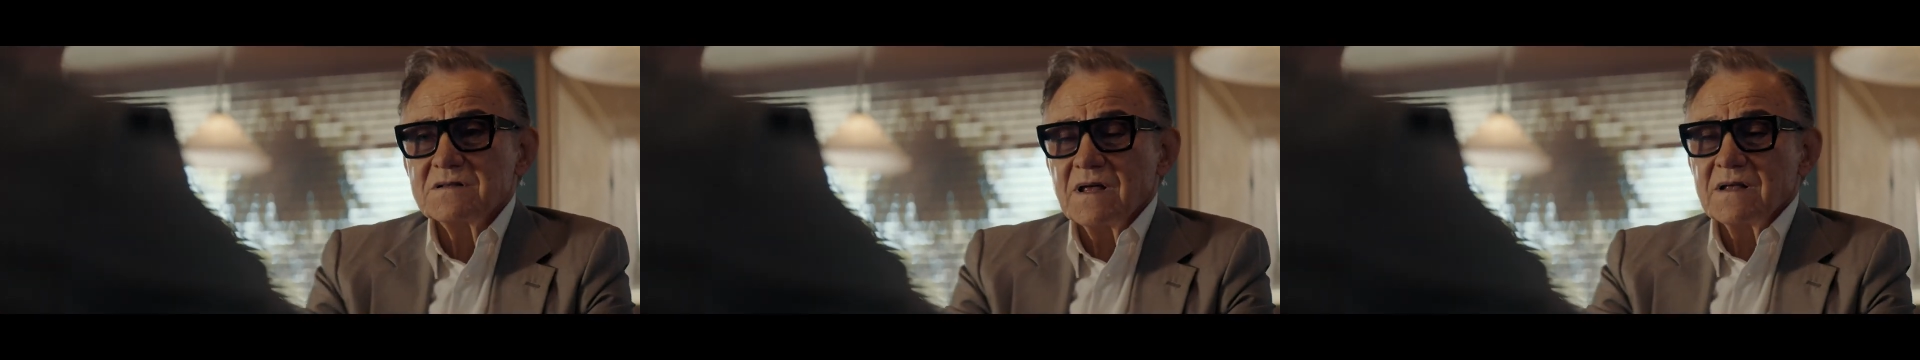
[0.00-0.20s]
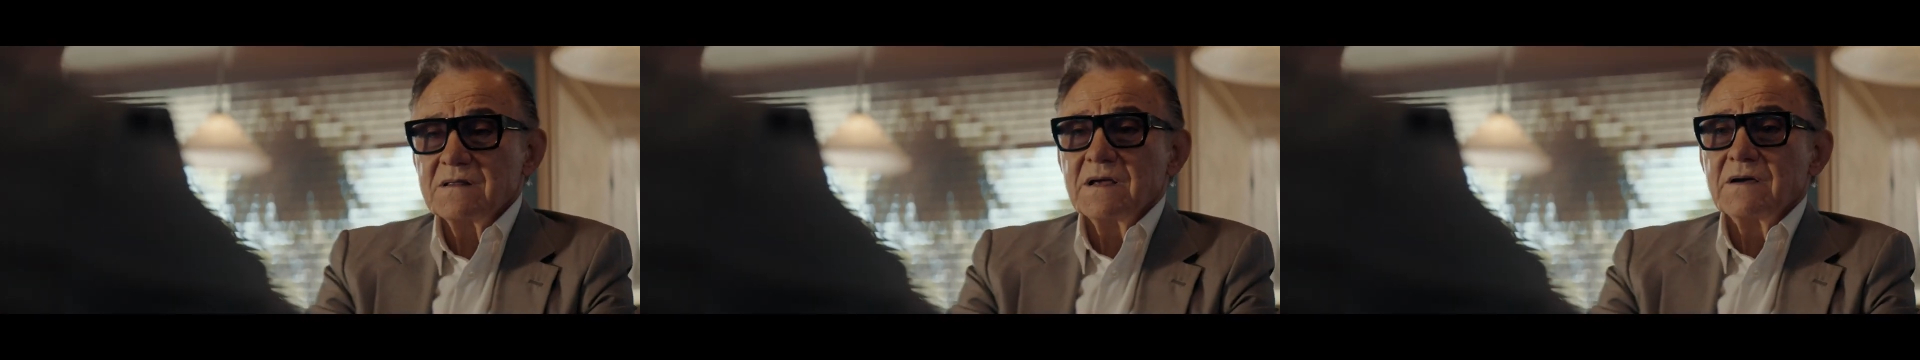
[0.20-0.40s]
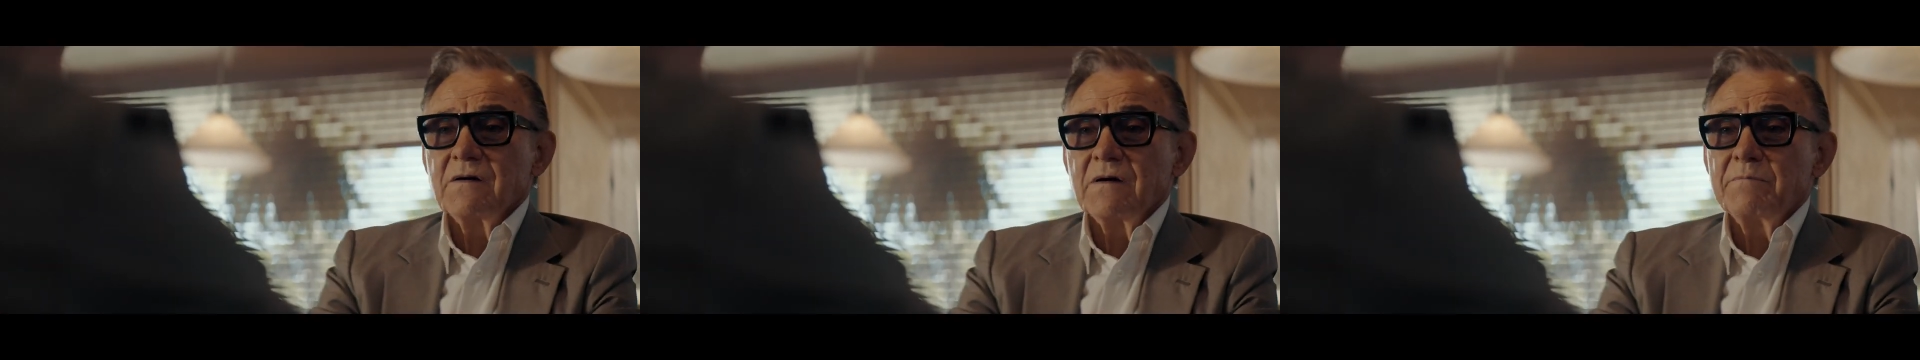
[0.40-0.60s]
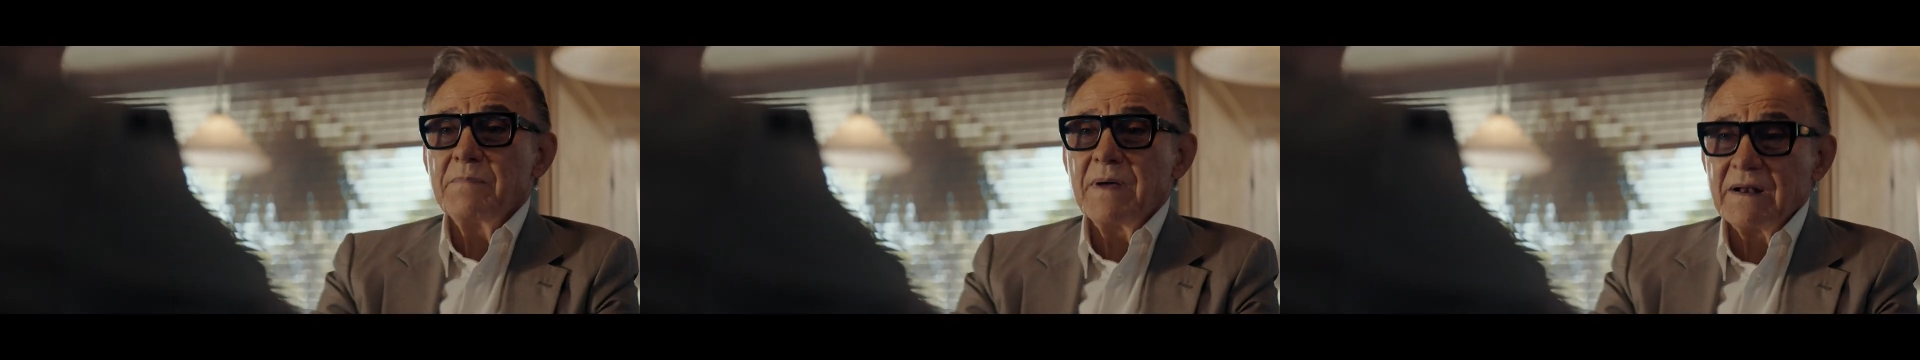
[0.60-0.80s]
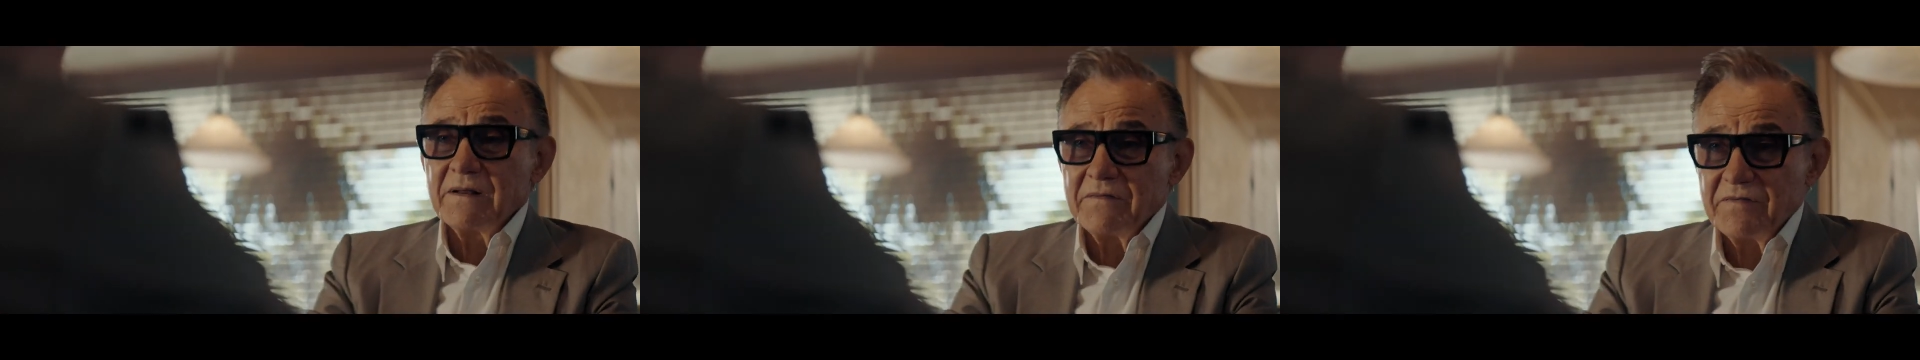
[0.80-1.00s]
that there are
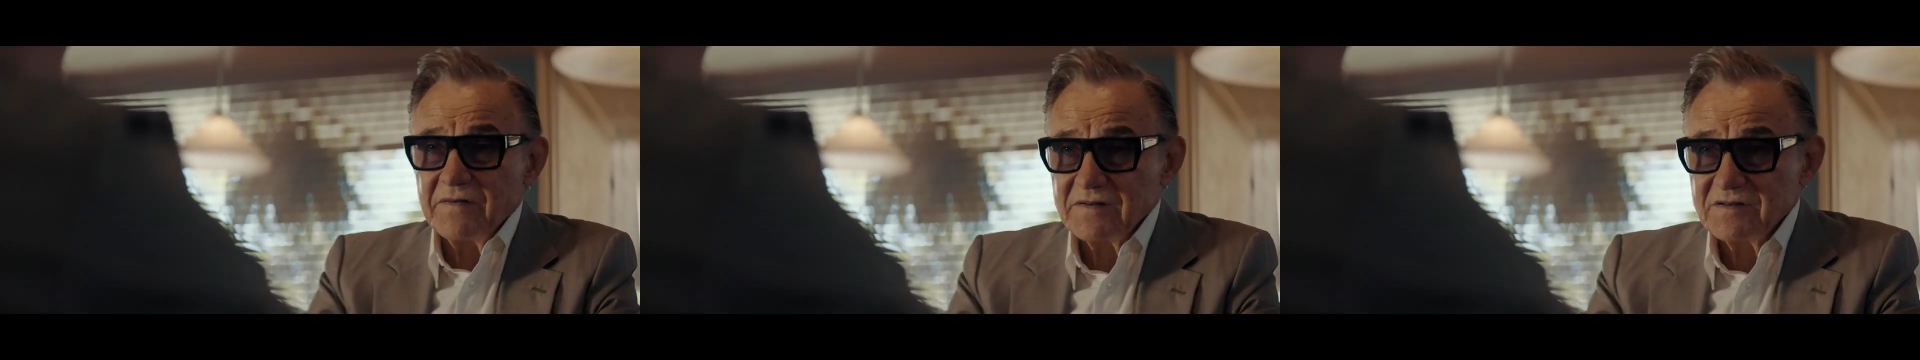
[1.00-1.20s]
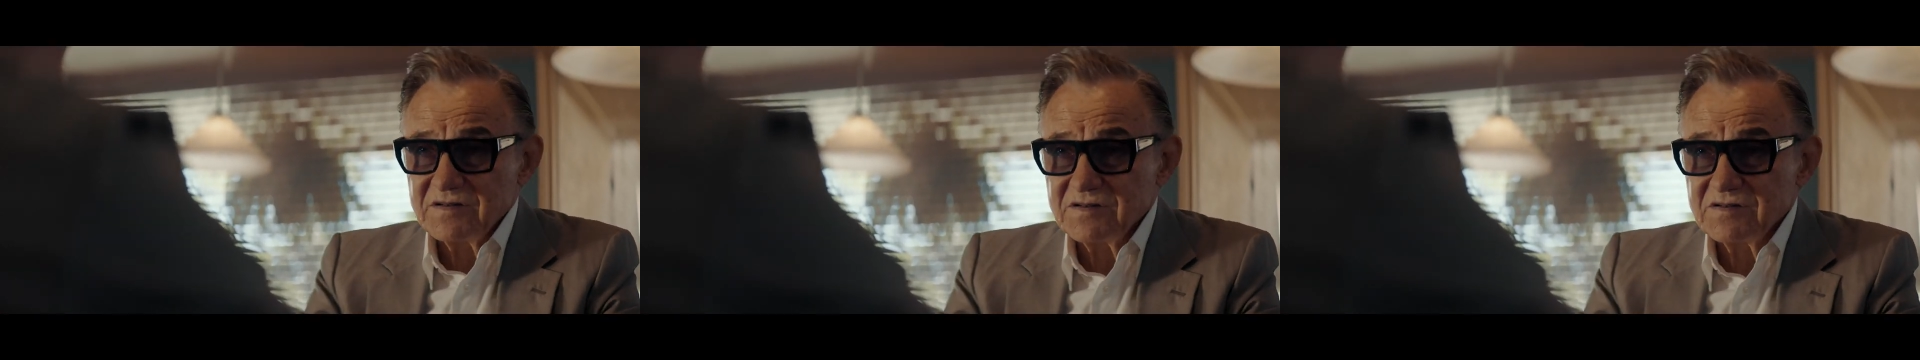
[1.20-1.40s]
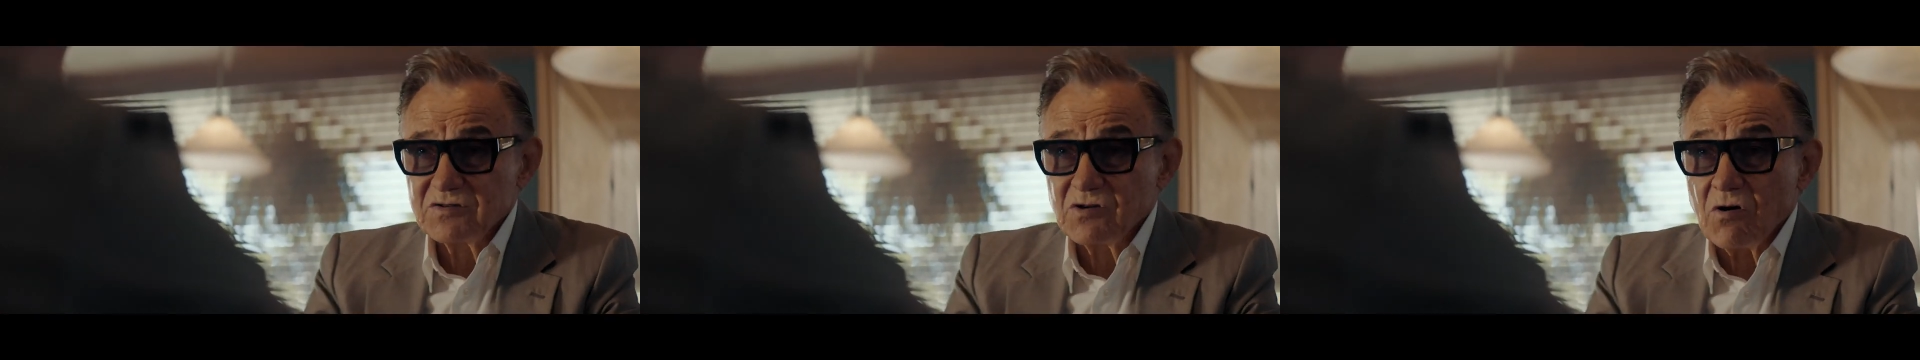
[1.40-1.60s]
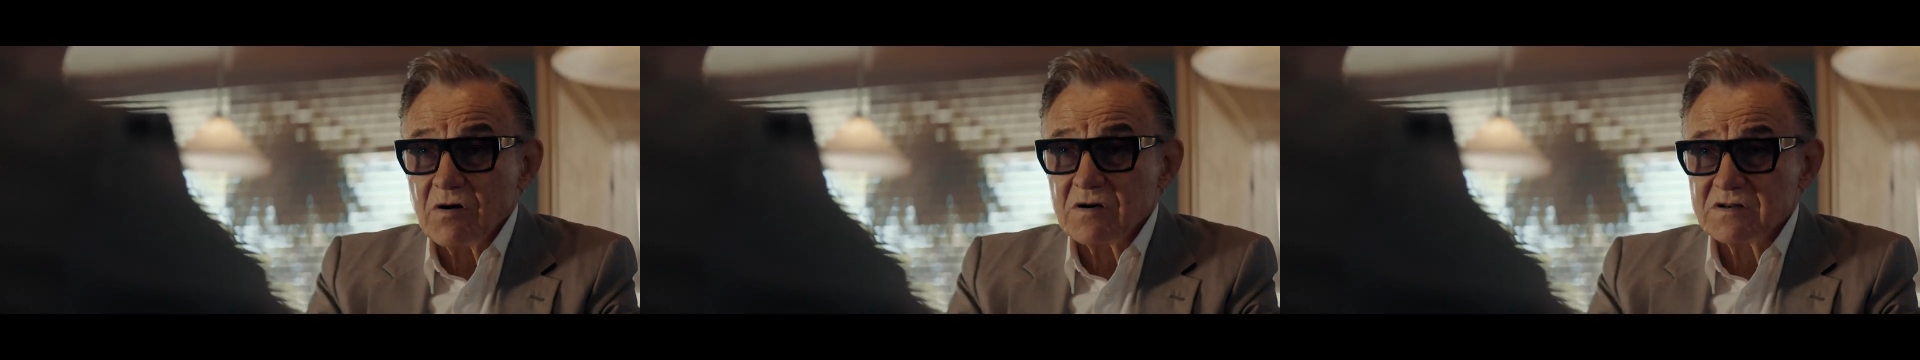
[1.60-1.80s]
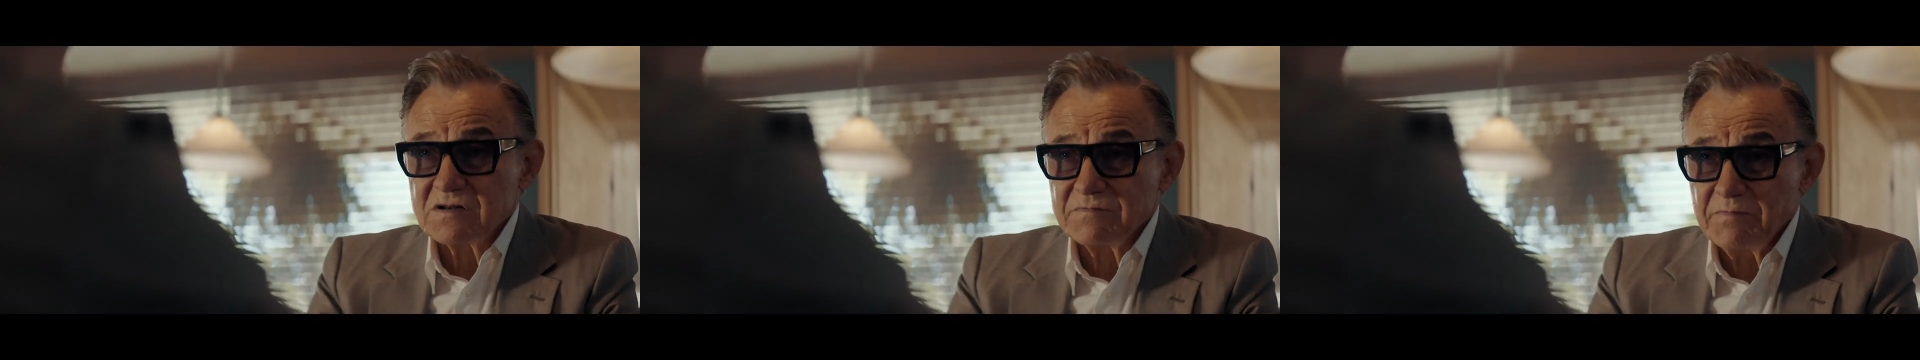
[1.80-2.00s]
benefits,
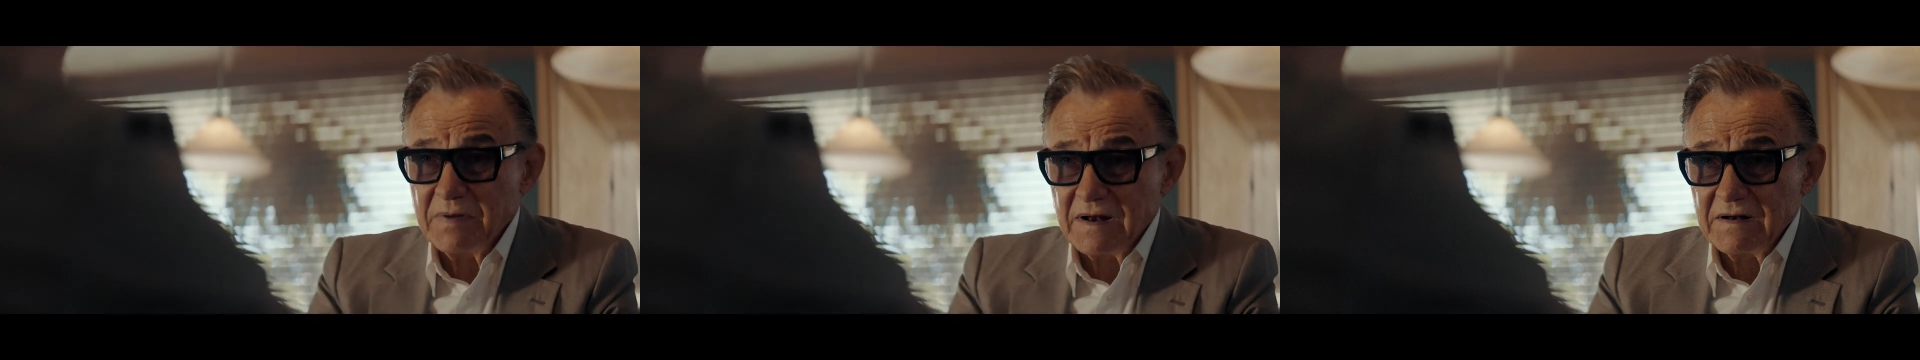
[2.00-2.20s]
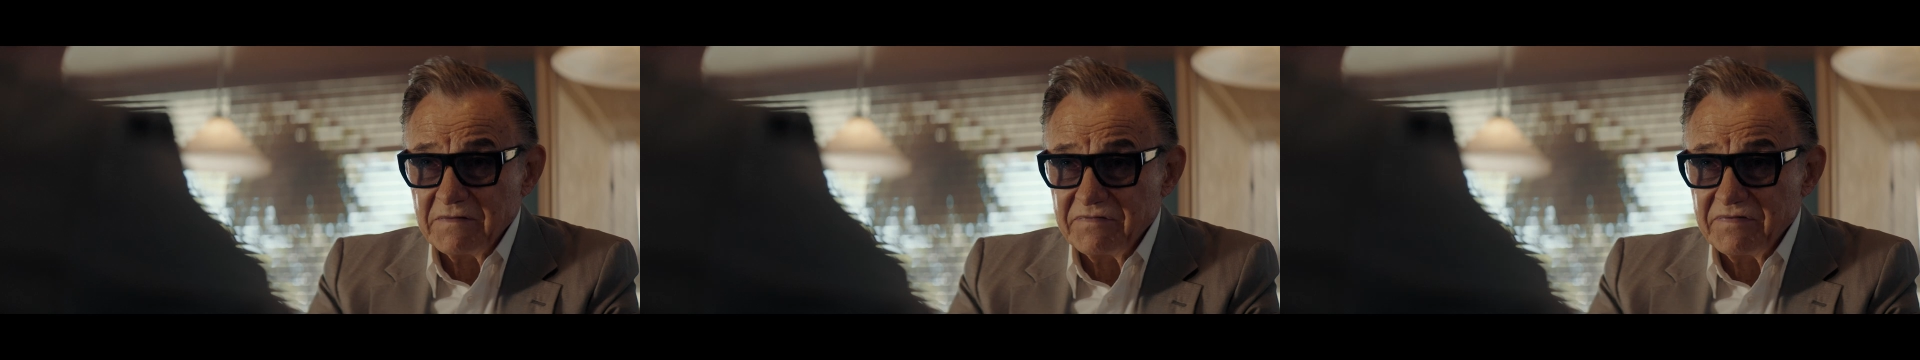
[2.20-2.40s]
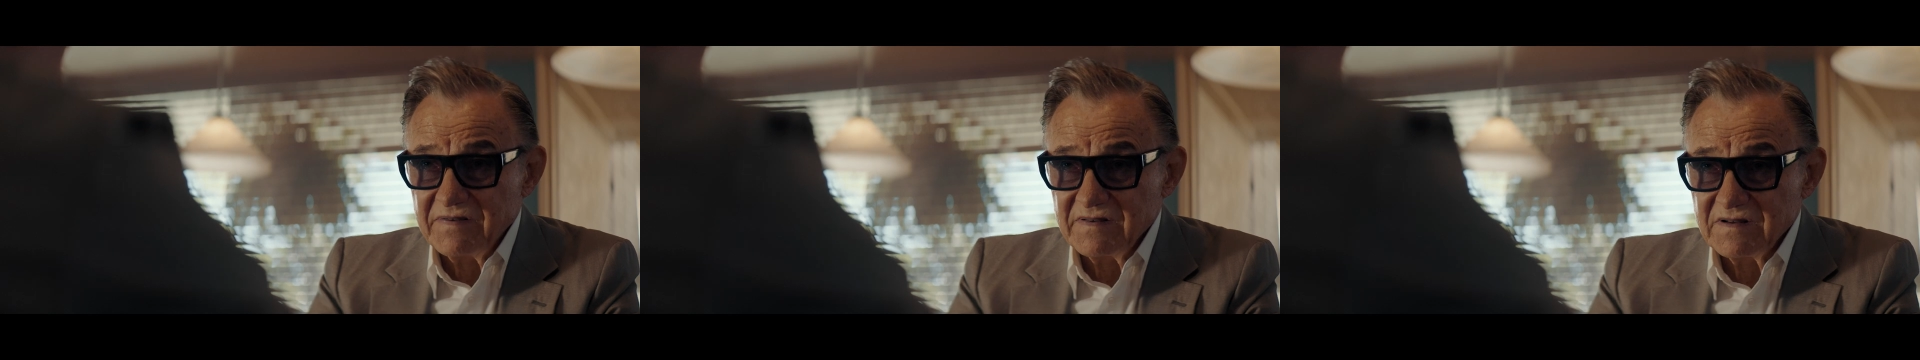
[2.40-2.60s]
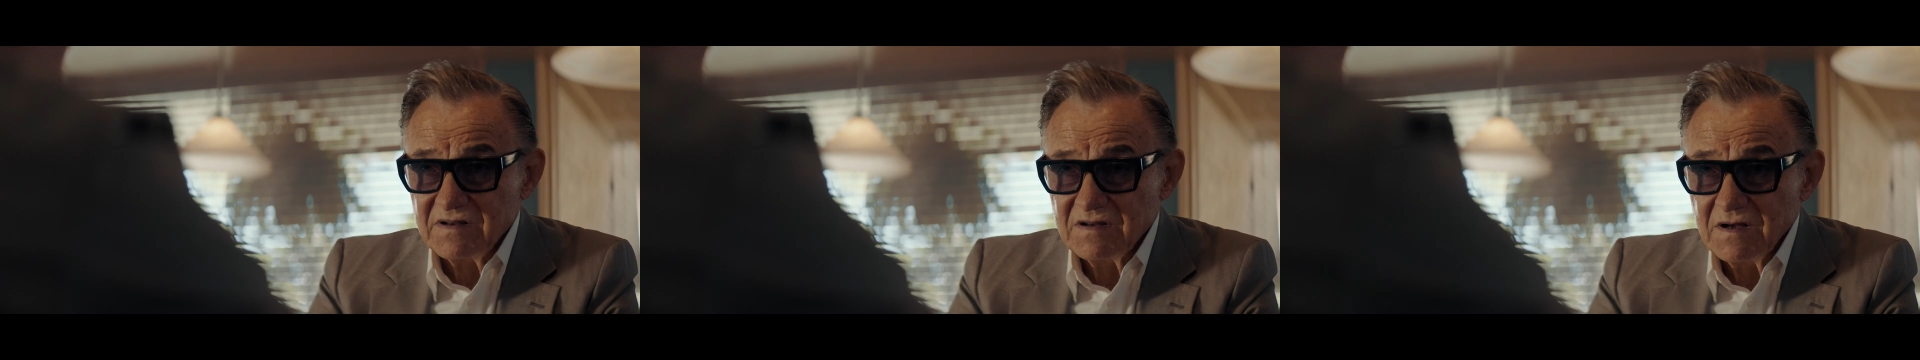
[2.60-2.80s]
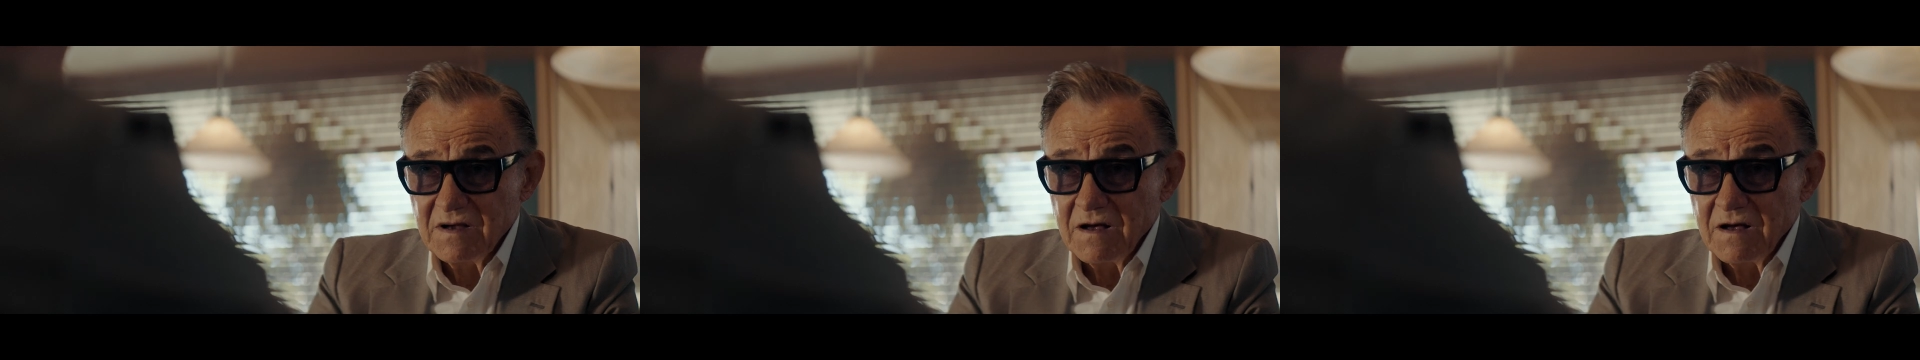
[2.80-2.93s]
cost benefits,